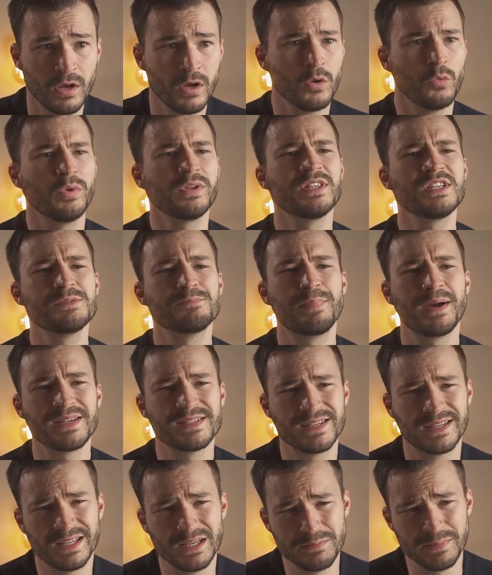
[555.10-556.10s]
What this
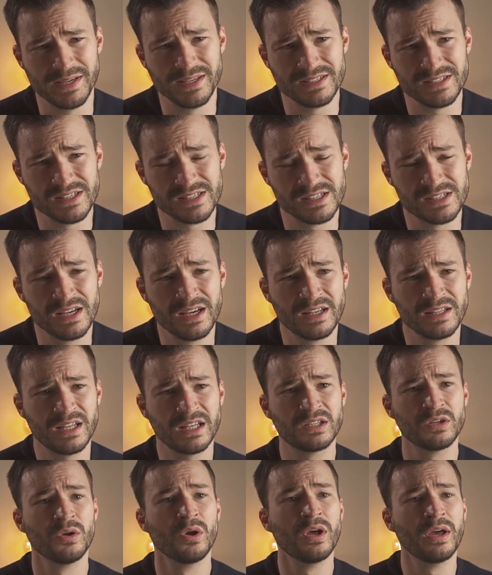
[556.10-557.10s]
basically means is
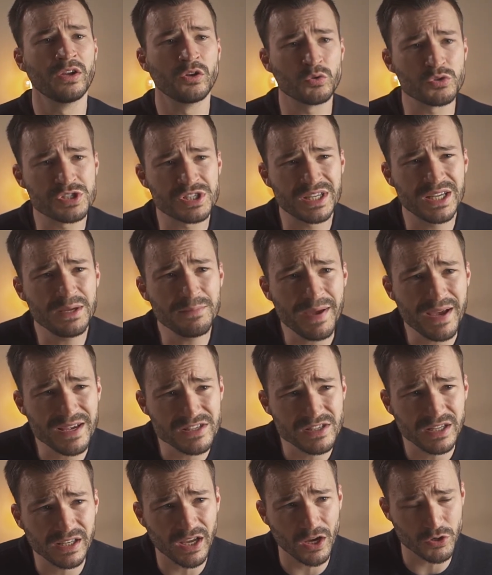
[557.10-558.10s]
that your scheme
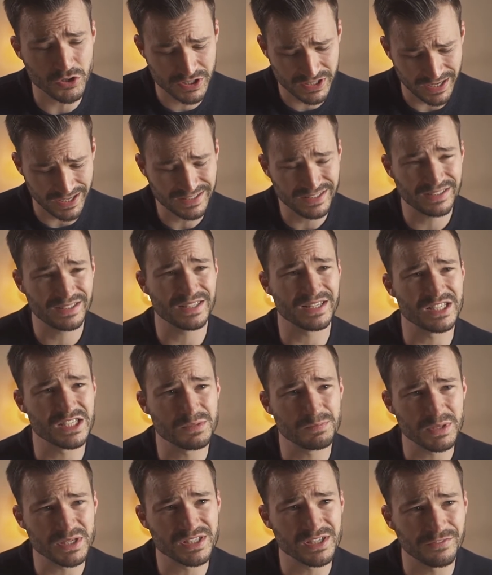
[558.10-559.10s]
has negotiated a
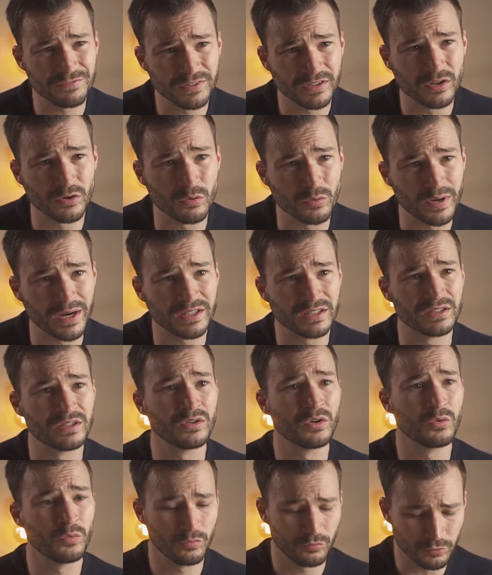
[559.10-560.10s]
specific rate
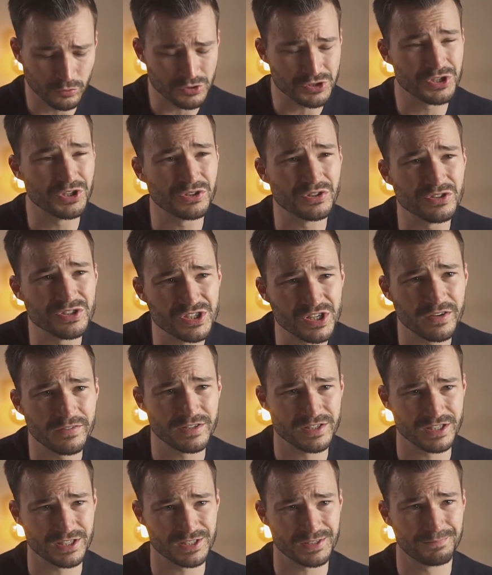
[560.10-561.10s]
for certain
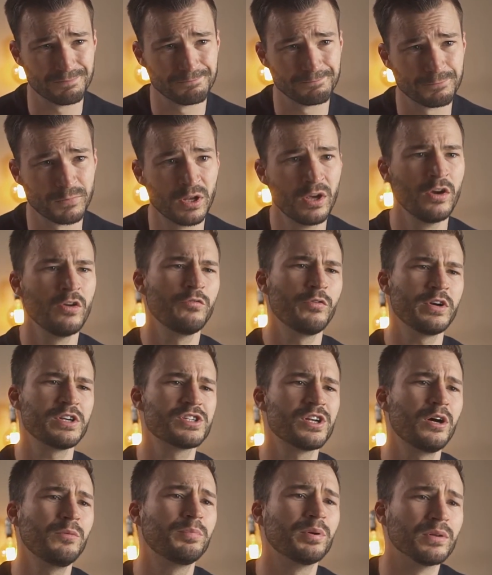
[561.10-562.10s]
services. For
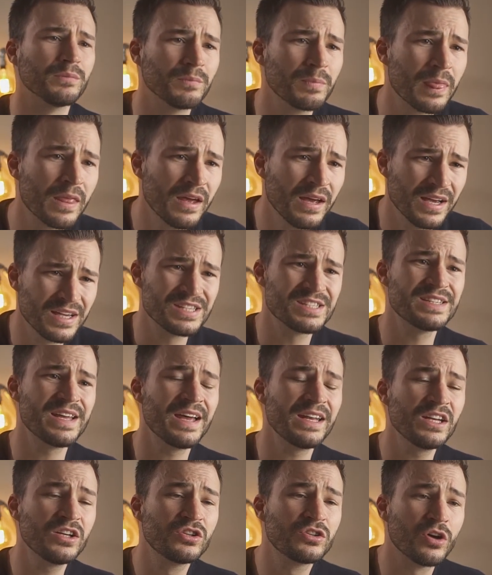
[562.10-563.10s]
example, a
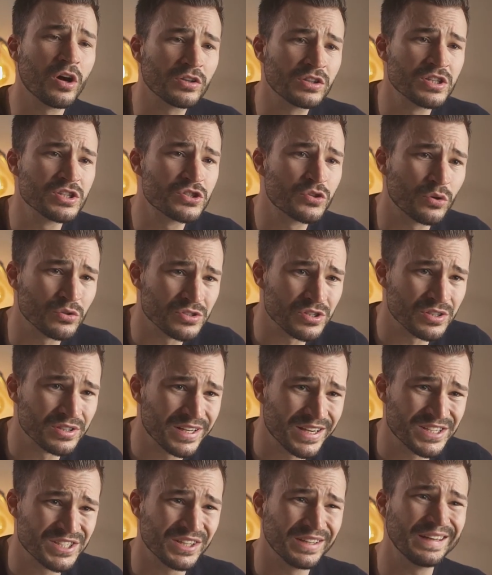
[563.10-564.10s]
standard doctor's
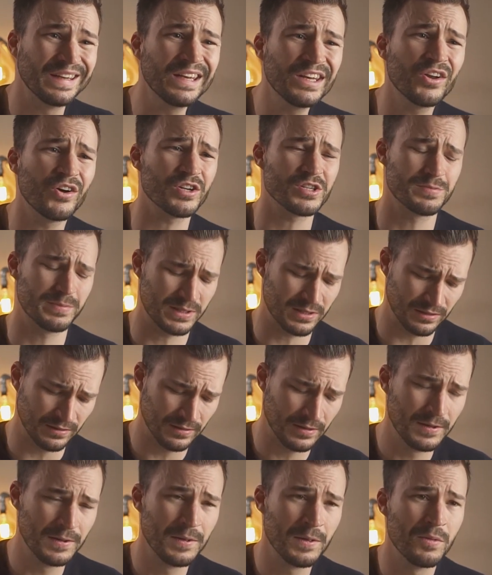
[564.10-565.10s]
consultation in hospital
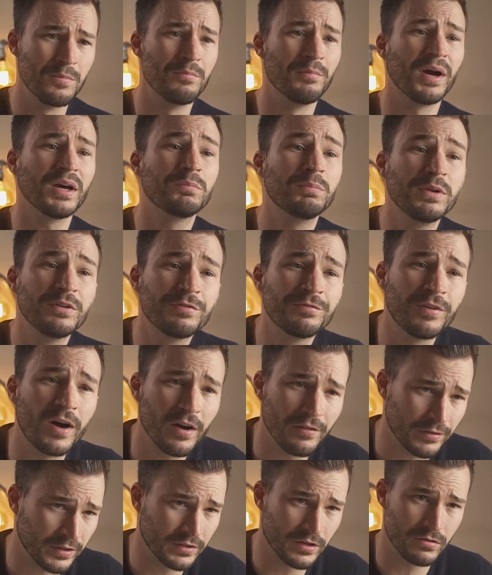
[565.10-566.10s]
might be
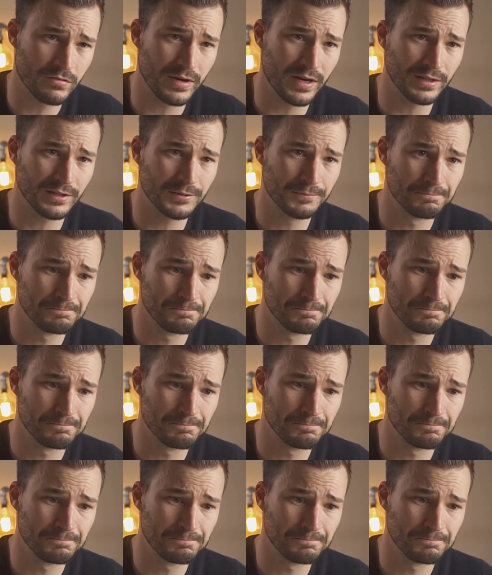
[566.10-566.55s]
500 Rand,